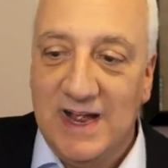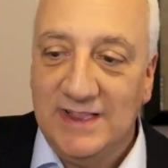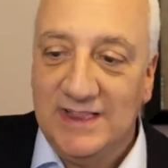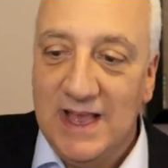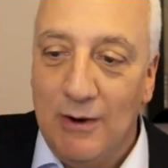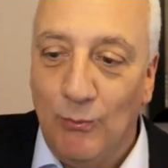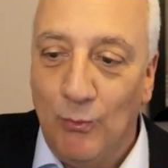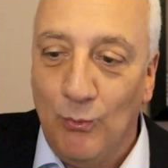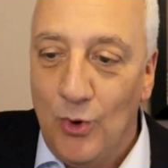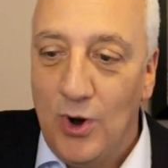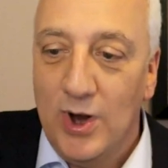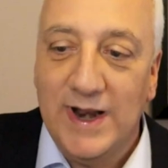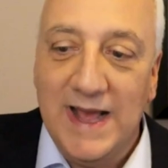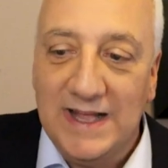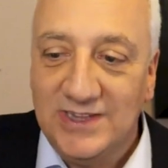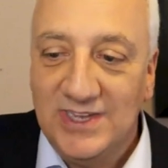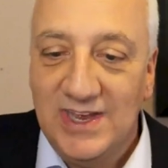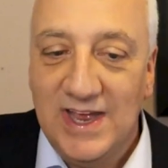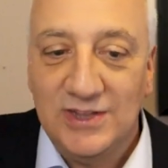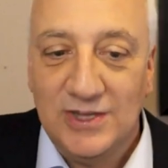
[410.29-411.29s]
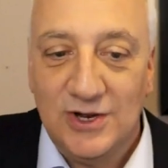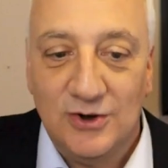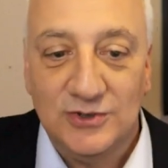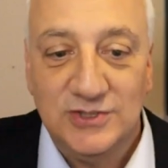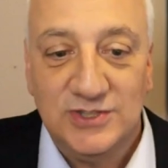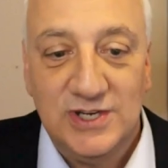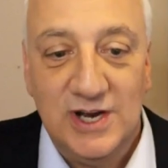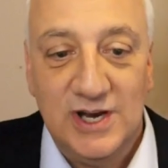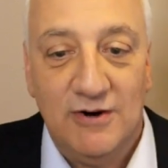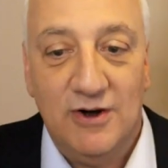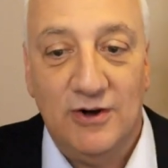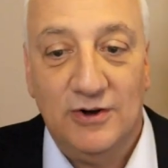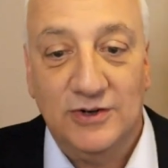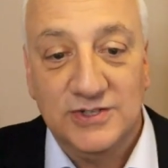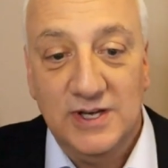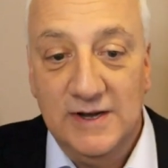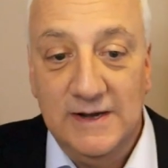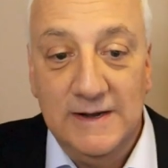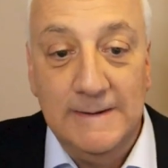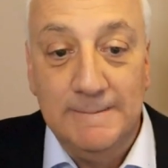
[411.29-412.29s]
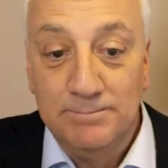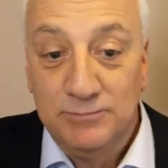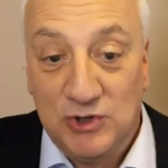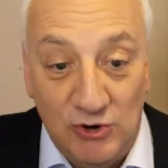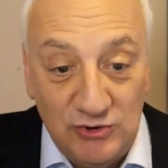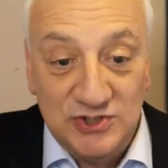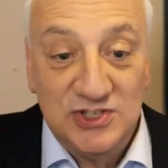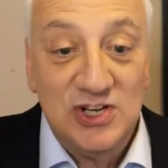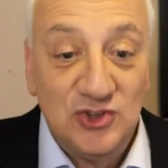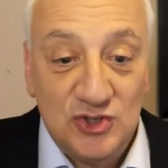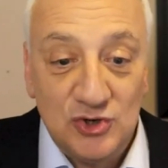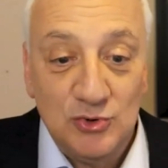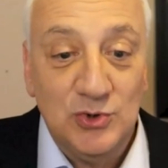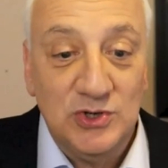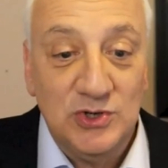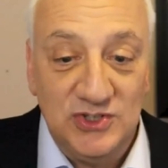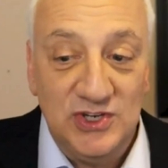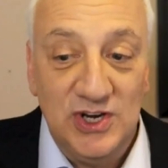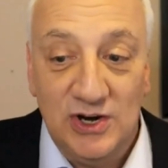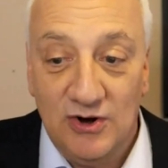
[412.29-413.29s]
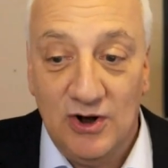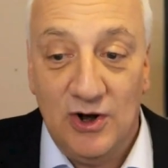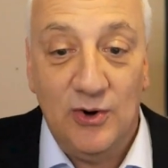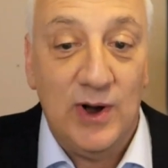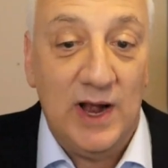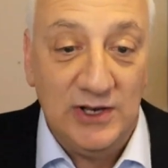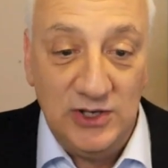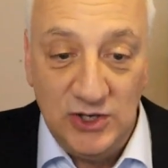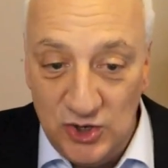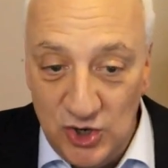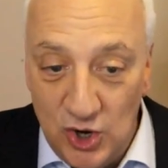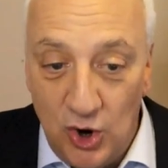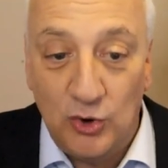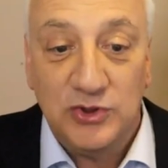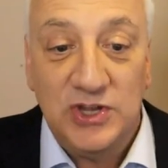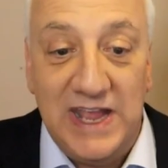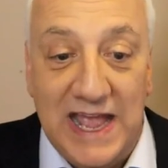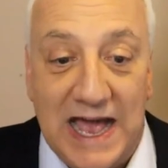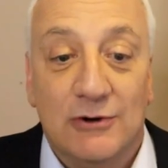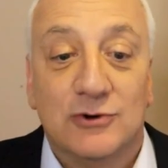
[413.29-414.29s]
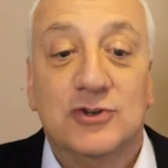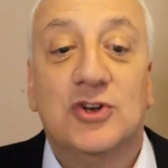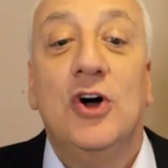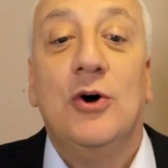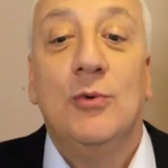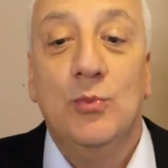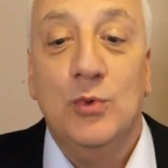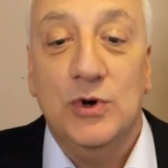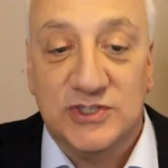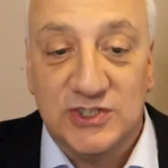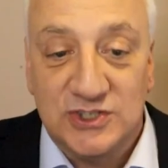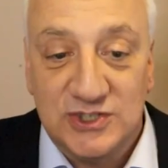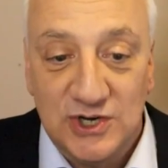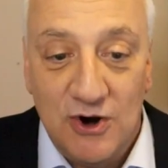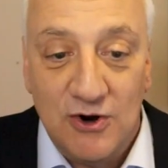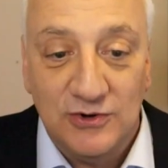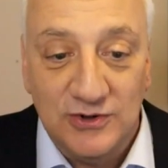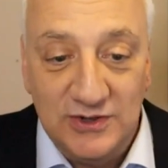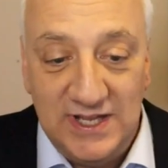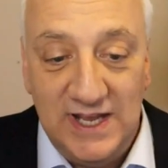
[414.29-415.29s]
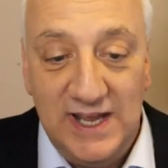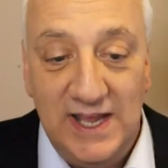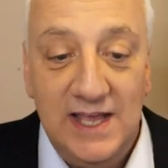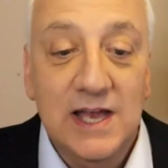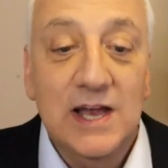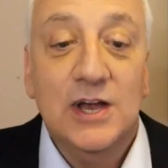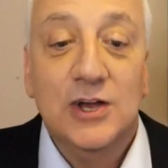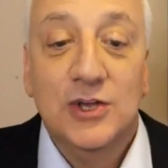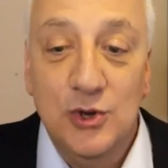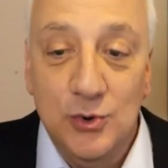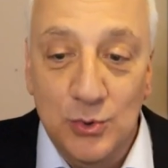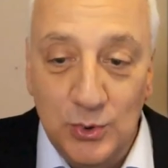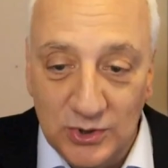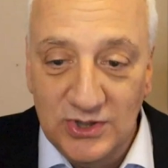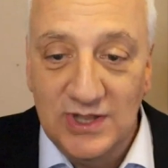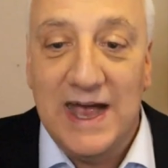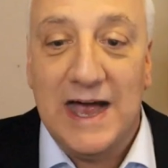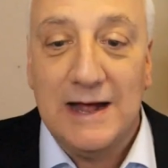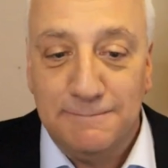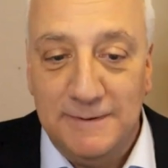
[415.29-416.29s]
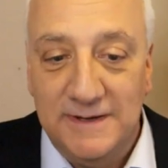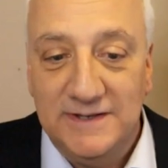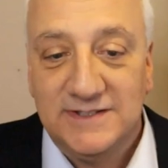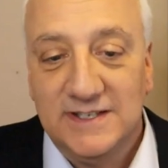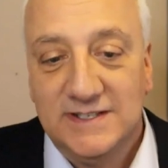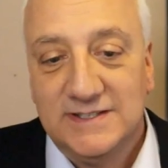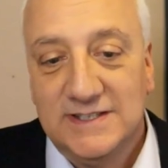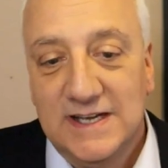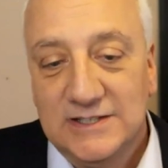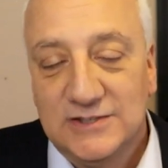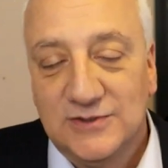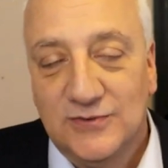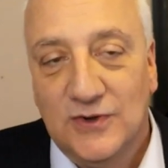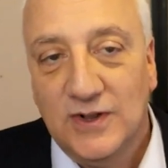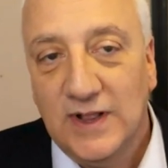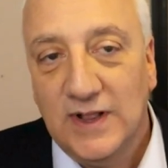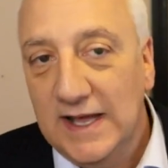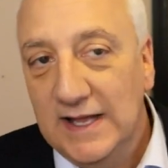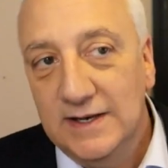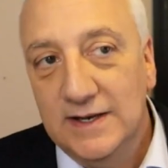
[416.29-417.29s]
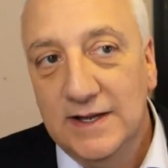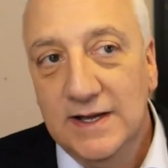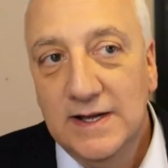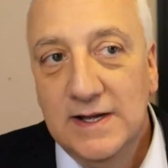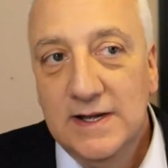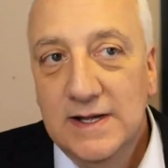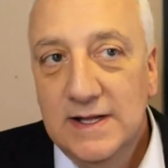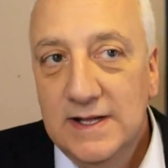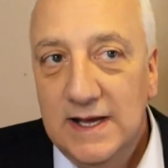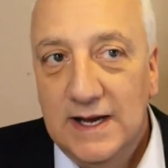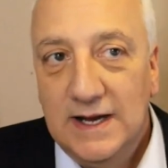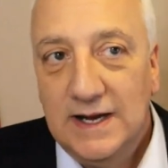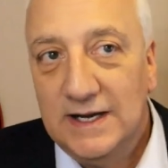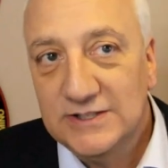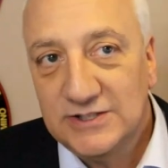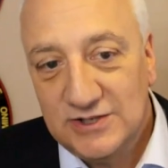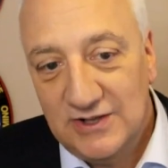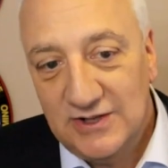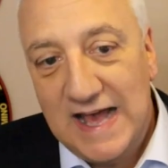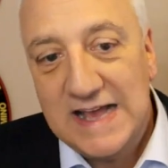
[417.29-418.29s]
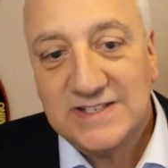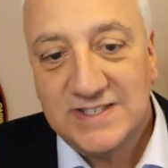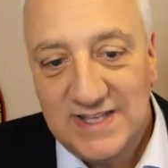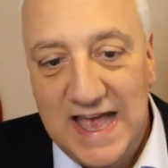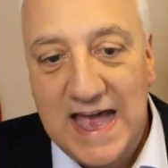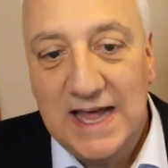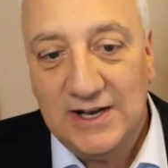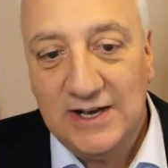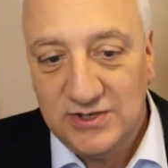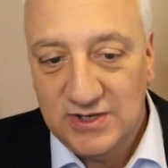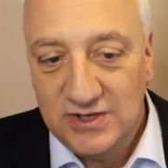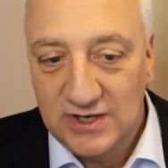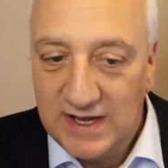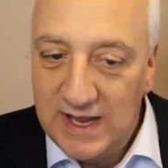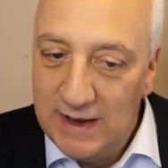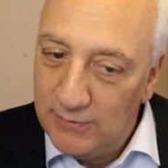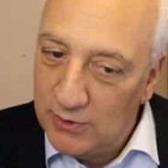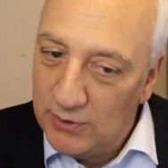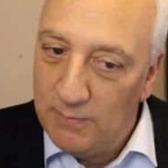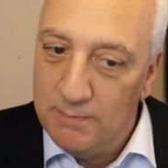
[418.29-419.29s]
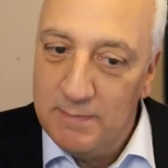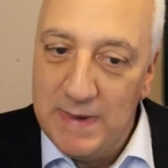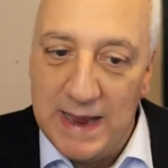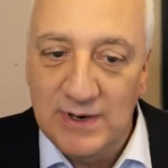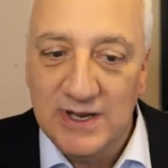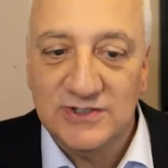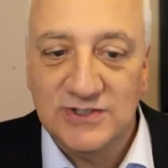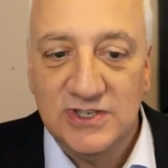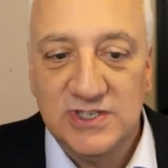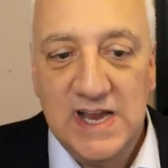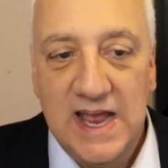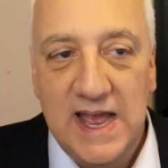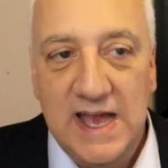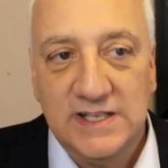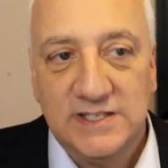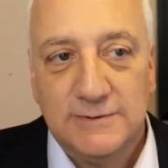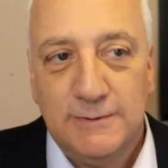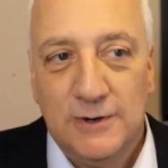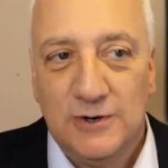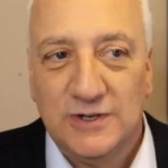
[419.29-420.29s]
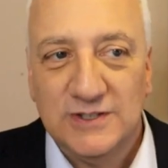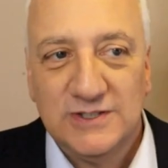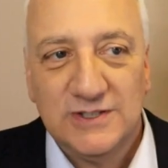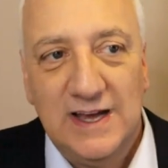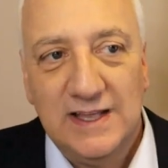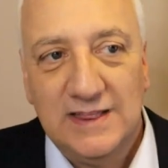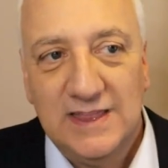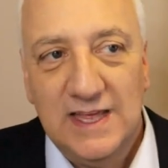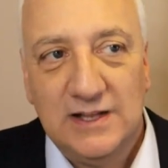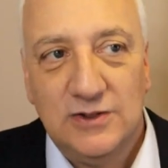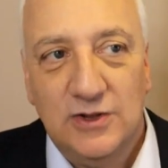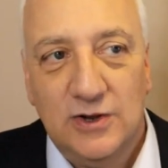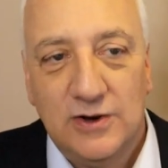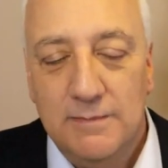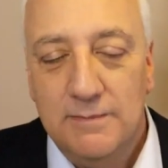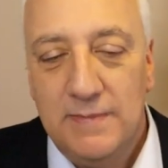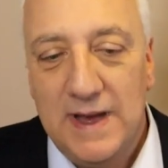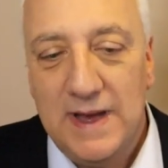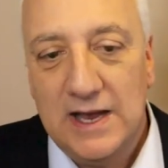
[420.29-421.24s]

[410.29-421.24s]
right, that one at the end of those zeros turns into a zero, and you know the outcome with certainty, you will not be successful. And uh, so that's that to keep, you know, maybe there's a chance. But also, I think looking